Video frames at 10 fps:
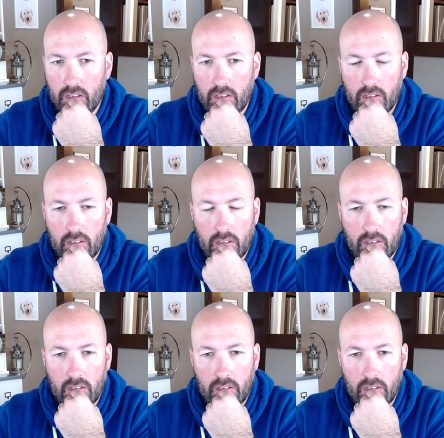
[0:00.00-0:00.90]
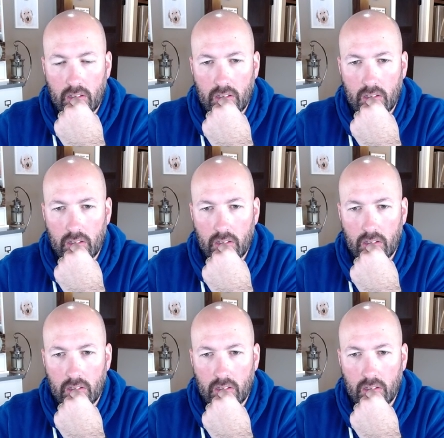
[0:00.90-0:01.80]

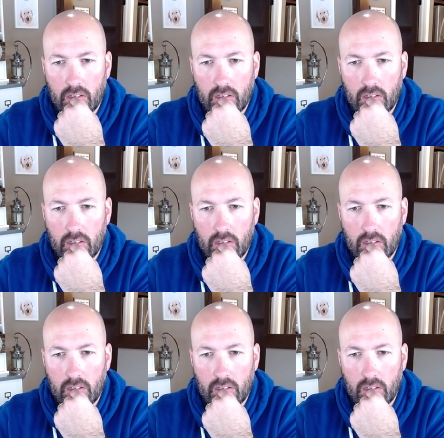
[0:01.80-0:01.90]
Nothing is said.